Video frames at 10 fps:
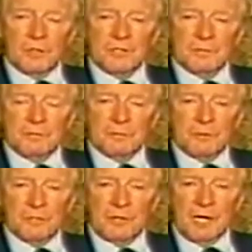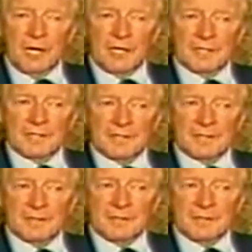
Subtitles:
watch it before your eyes.